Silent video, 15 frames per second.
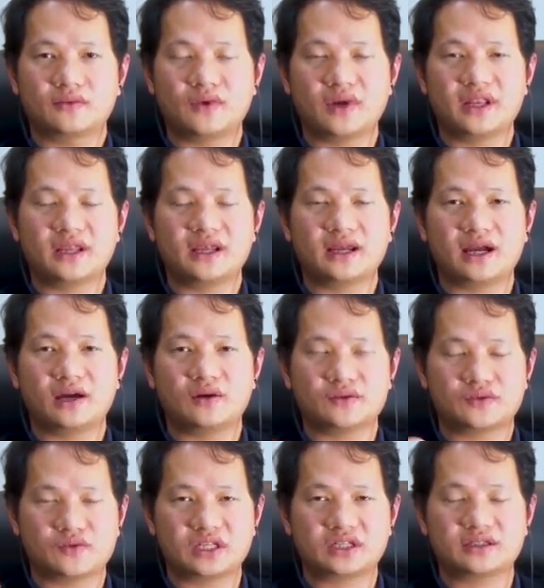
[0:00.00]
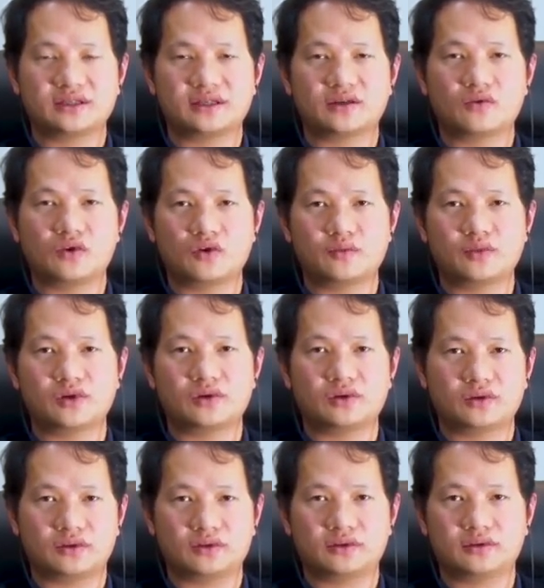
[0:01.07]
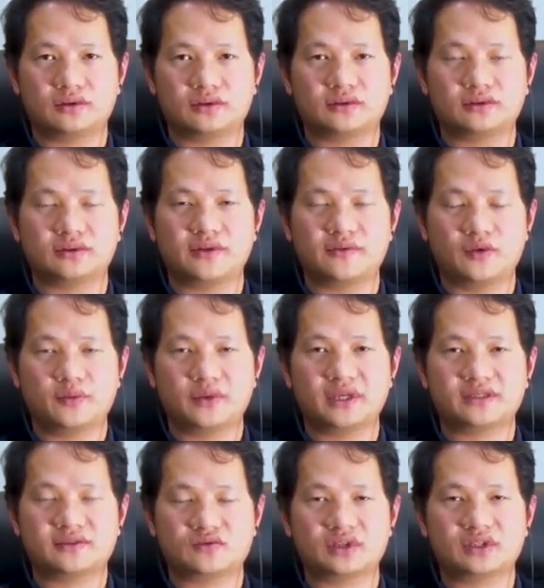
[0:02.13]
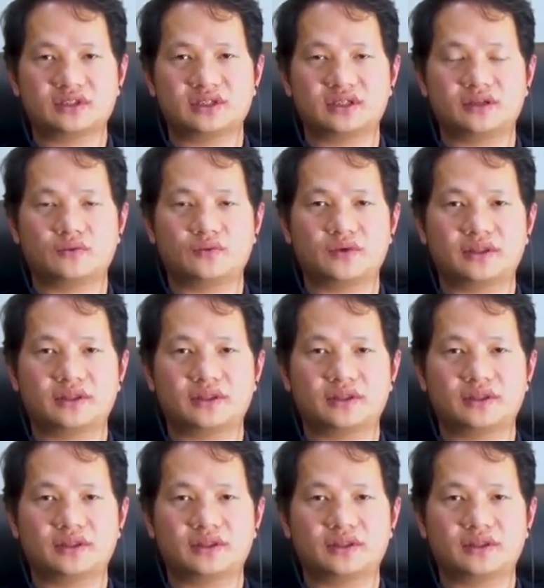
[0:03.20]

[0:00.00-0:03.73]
running our strategy, global developing strategy